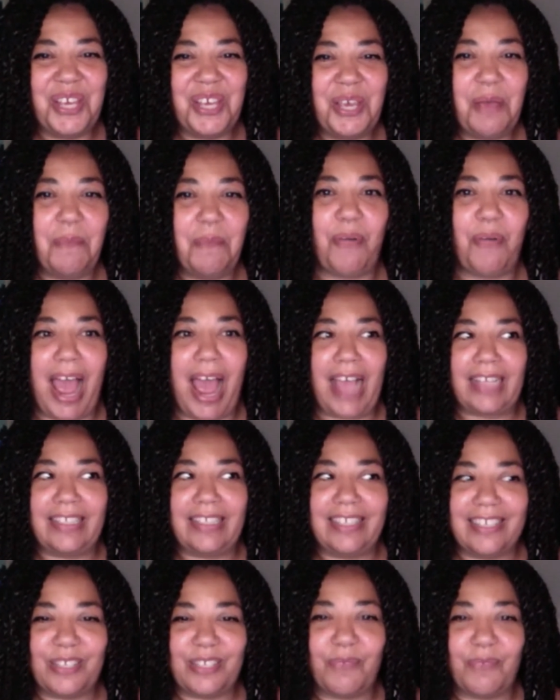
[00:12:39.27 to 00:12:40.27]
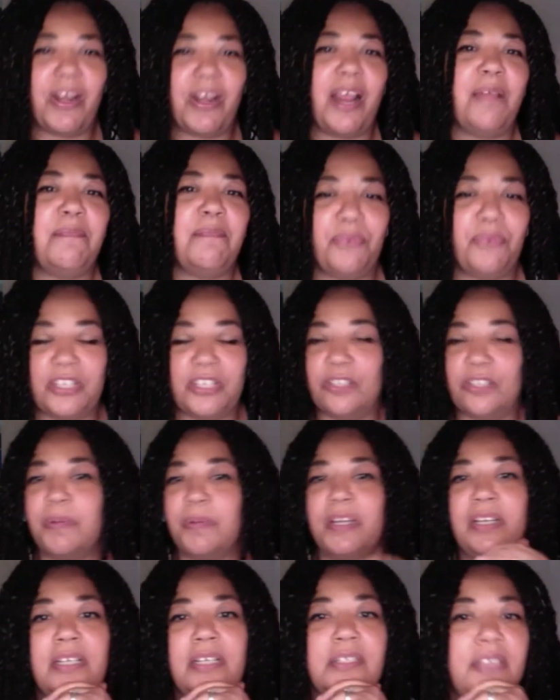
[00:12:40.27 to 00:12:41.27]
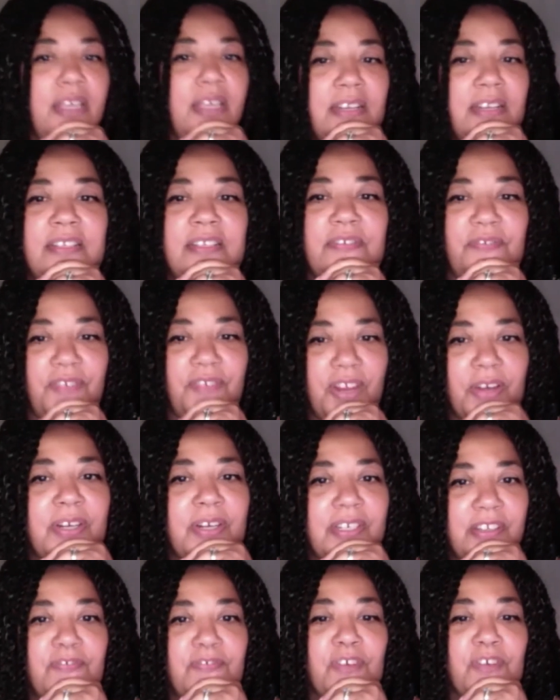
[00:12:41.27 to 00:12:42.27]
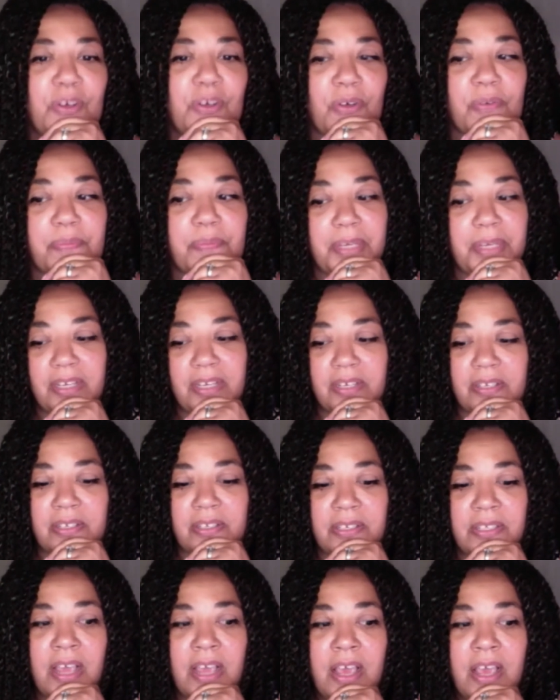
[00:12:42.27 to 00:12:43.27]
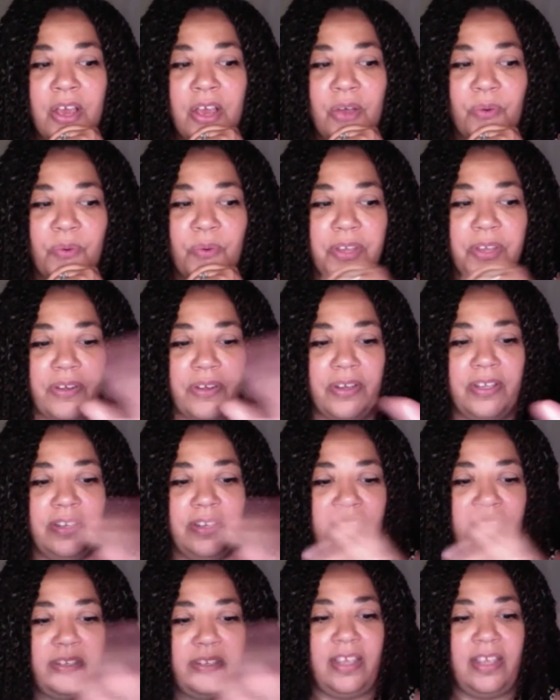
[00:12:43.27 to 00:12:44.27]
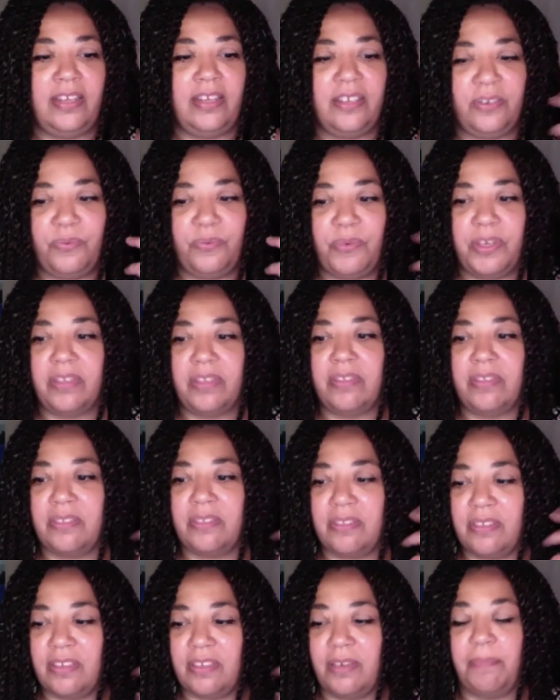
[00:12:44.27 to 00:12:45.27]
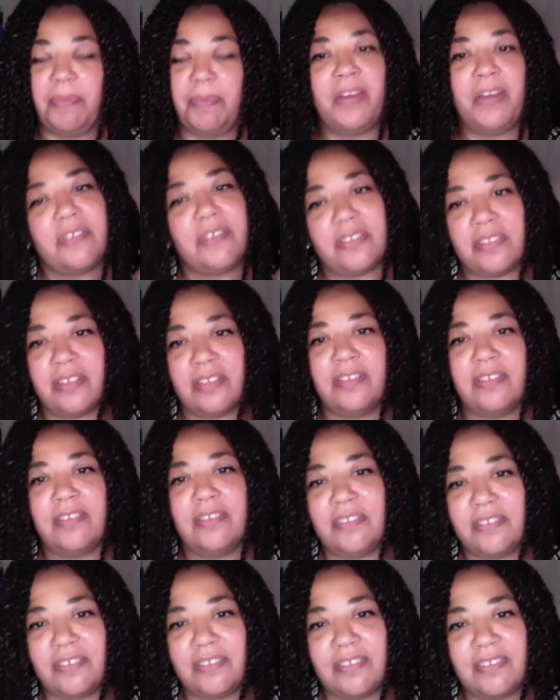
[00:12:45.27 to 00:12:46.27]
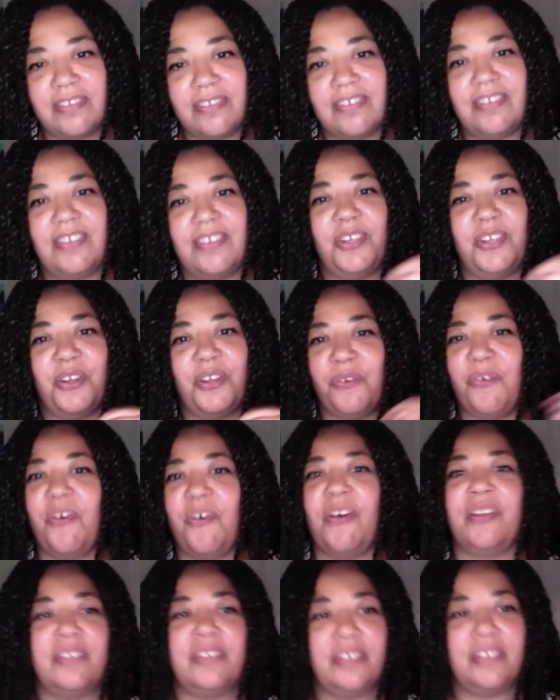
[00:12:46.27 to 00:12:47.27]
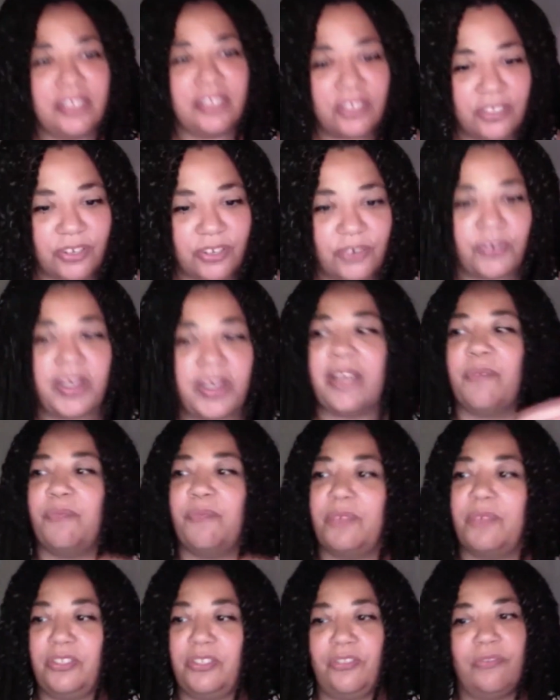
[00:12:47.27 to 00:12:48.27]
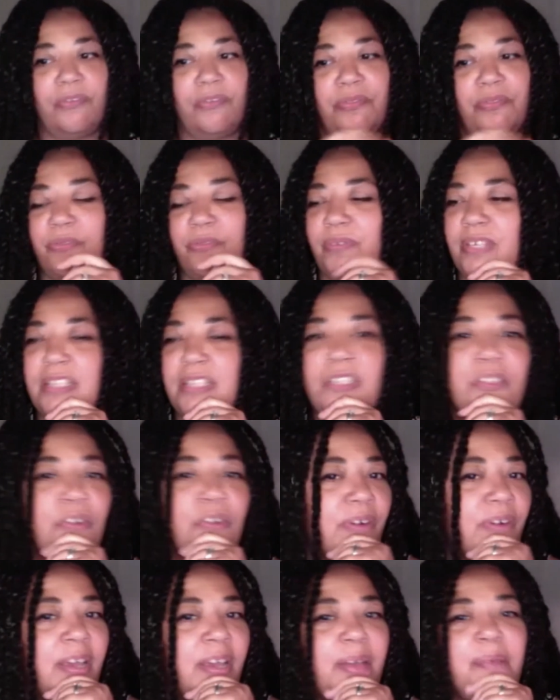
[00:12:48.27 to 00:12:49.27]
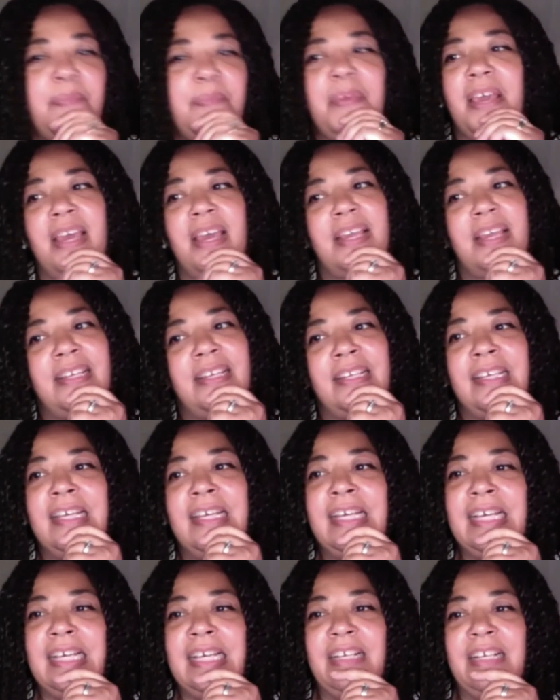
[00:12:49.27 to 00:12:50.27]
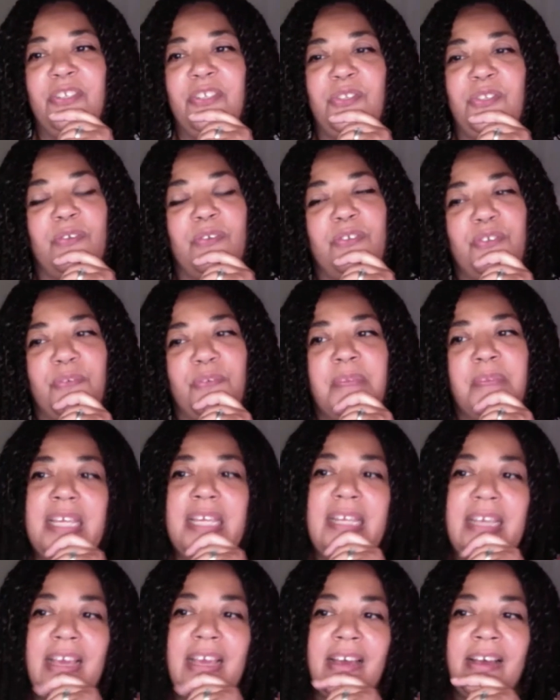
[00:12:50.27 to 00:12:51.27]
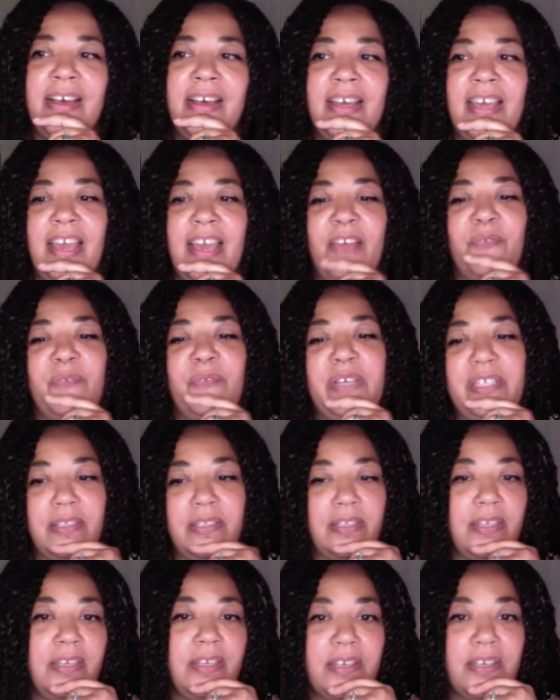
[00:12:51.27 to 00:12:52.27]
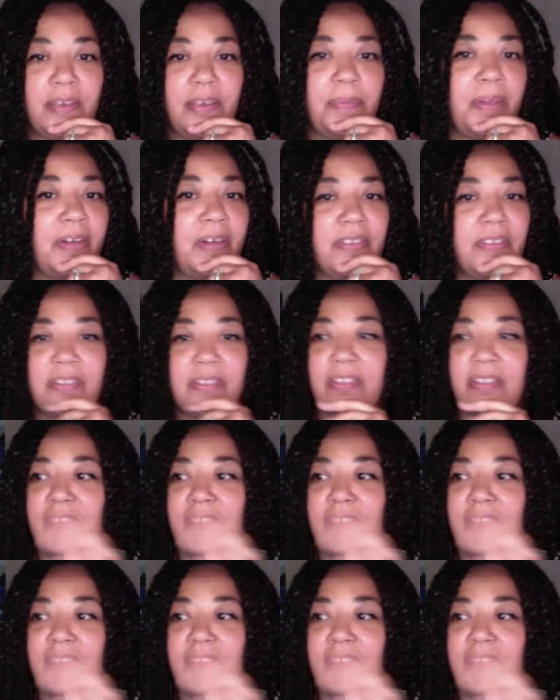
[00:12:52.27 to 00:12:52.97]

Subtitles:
practice what I preach, but it is very difficult because we are inundated with comparisons. On Instagram, we scroll through Instagram and social media, and we see comparisons